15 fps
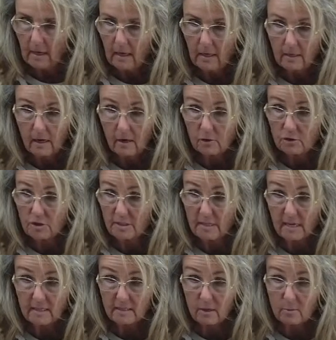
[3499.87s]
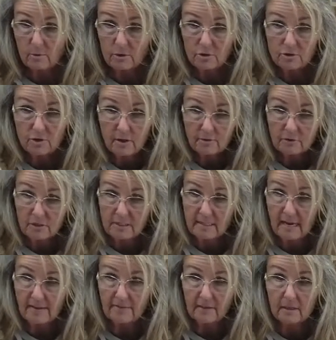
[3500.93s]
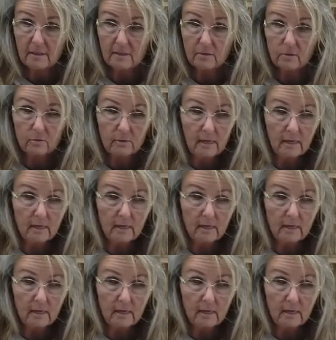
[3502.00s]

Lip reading: And y'all, she's got so much stuff. She's got the little